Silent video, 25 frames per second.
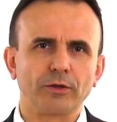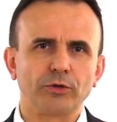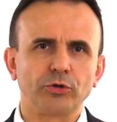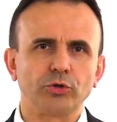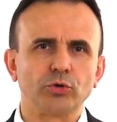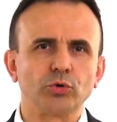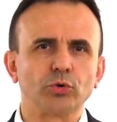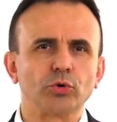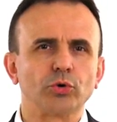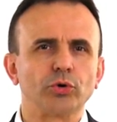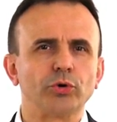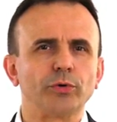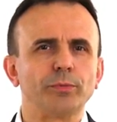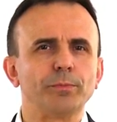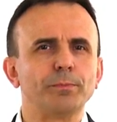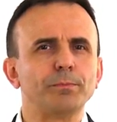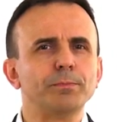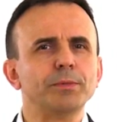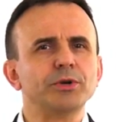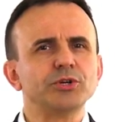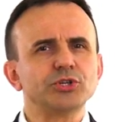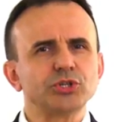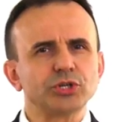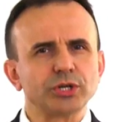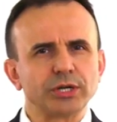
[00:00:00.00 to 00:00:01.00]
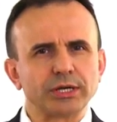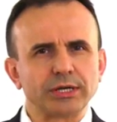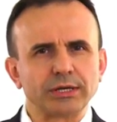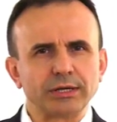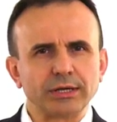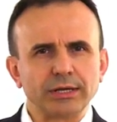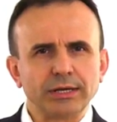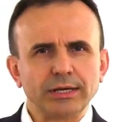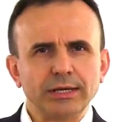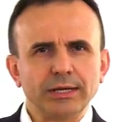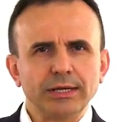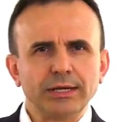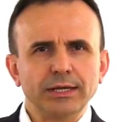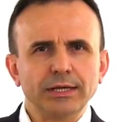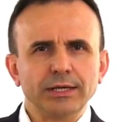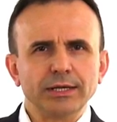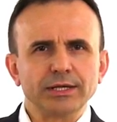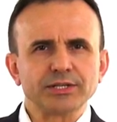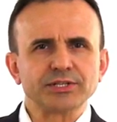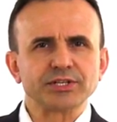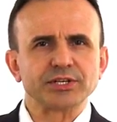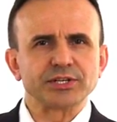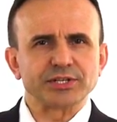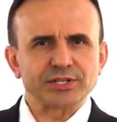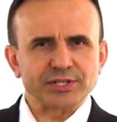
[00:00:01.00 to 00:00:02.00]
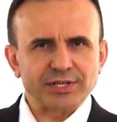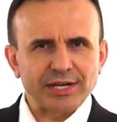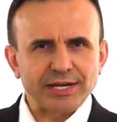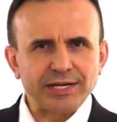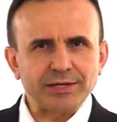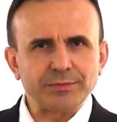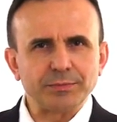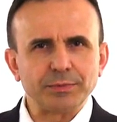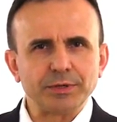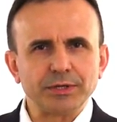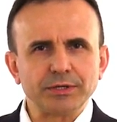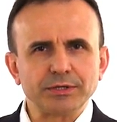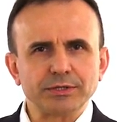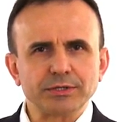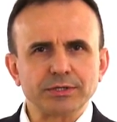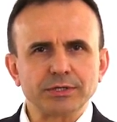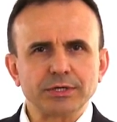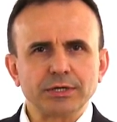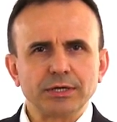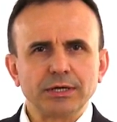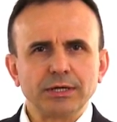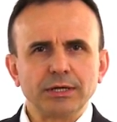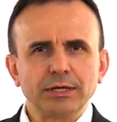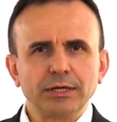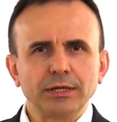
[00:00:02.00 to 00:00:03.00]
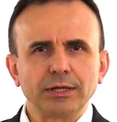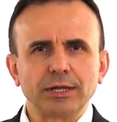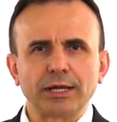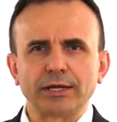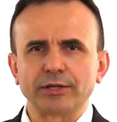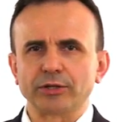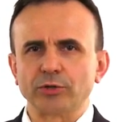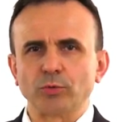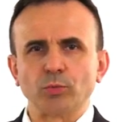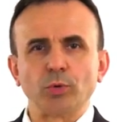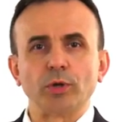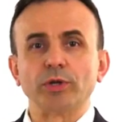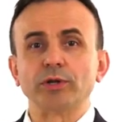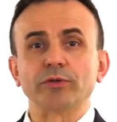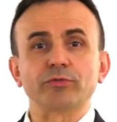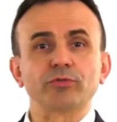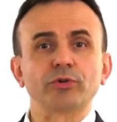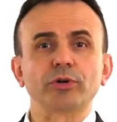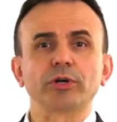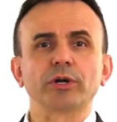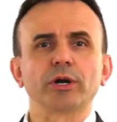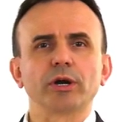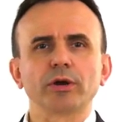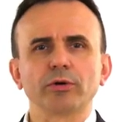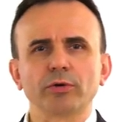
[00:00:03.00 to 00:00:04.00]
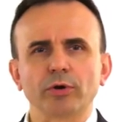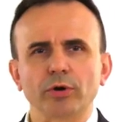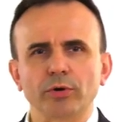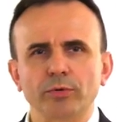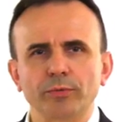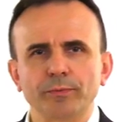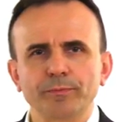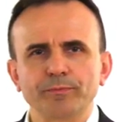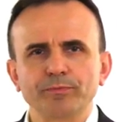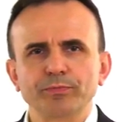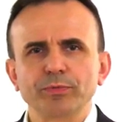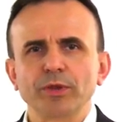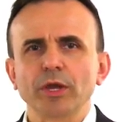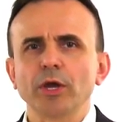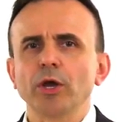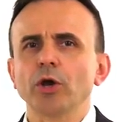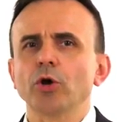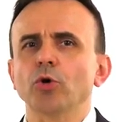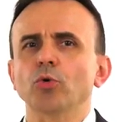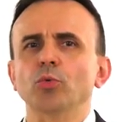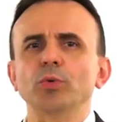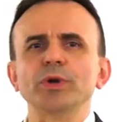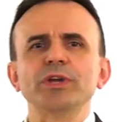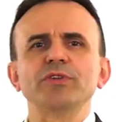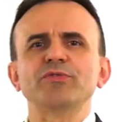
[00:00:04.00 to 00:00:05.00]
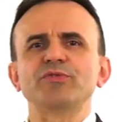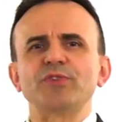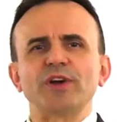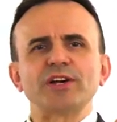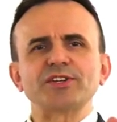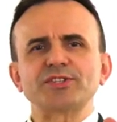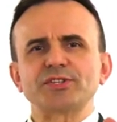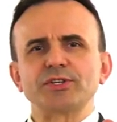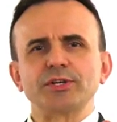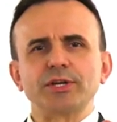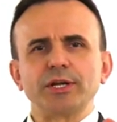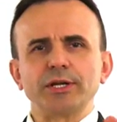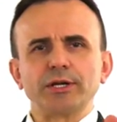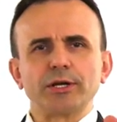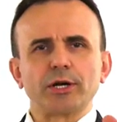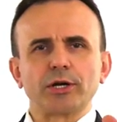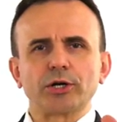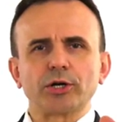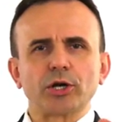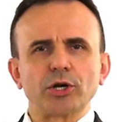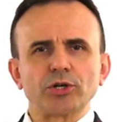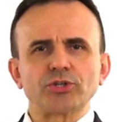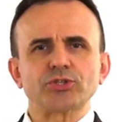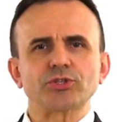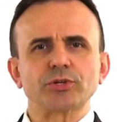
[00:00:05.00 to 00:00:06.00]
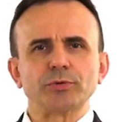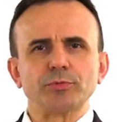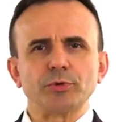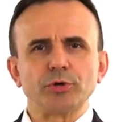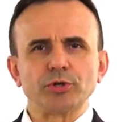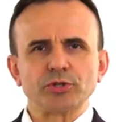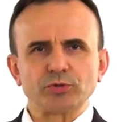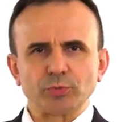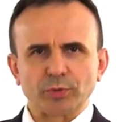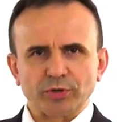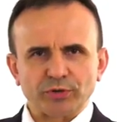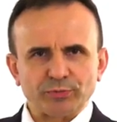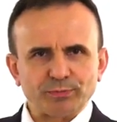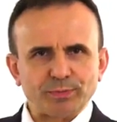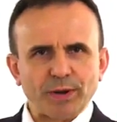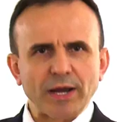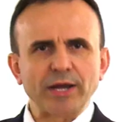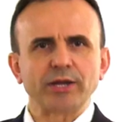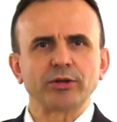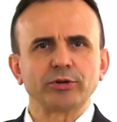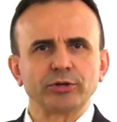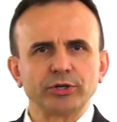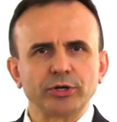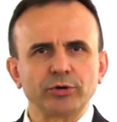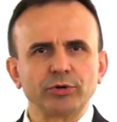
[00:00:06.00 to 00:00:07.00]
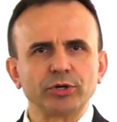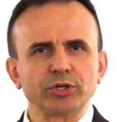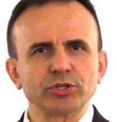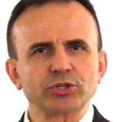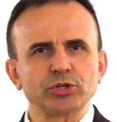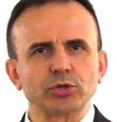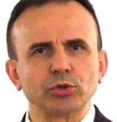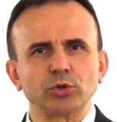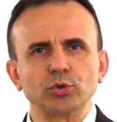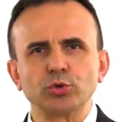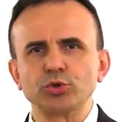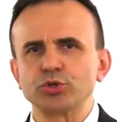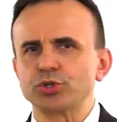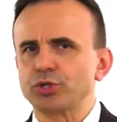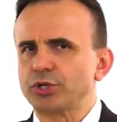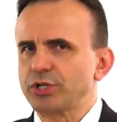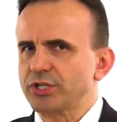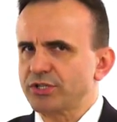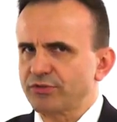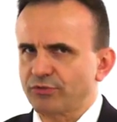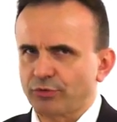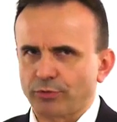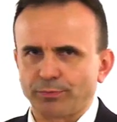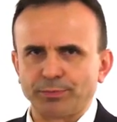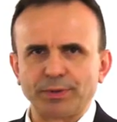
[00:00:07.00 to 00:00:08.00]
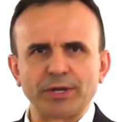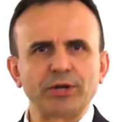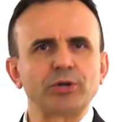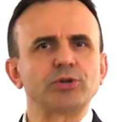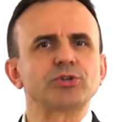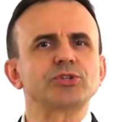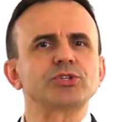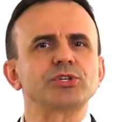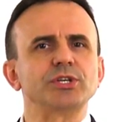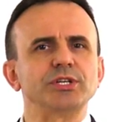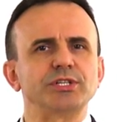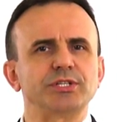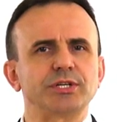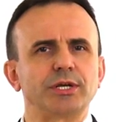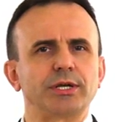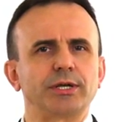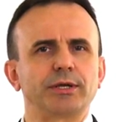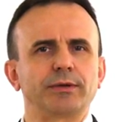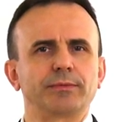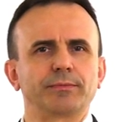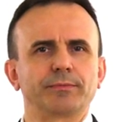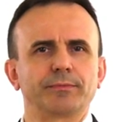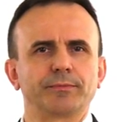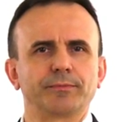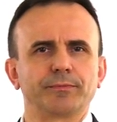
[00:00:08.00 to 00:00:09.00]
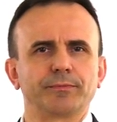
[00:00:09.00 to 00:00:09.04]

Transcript: Your mission is a statement like the one of Recaro. We fascinate our customers with pioneering solutions for better seating.